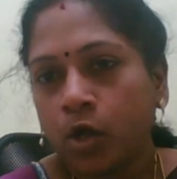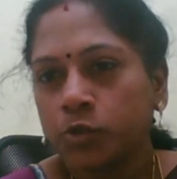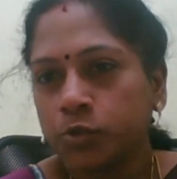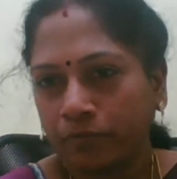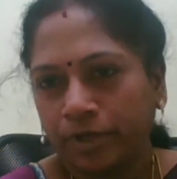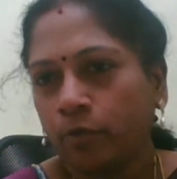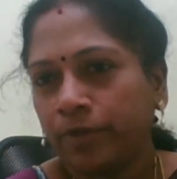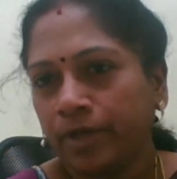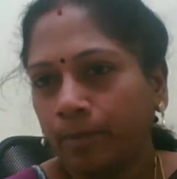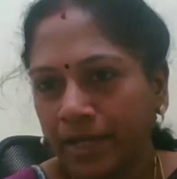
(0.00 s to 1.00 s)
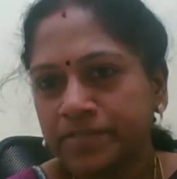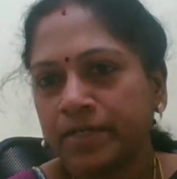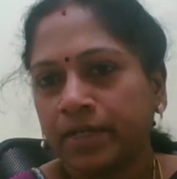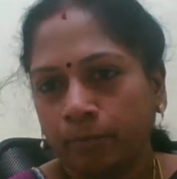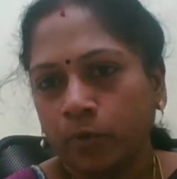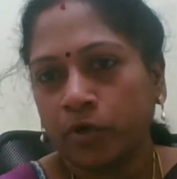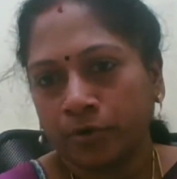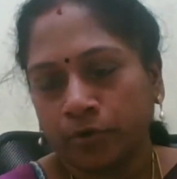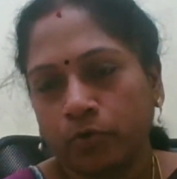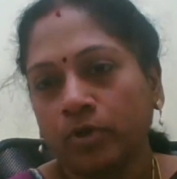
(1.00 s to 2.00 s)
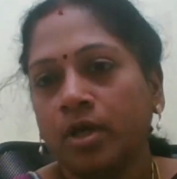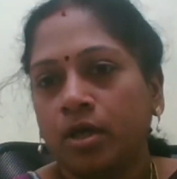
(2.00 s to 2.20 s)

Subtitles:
So window period plays an important role.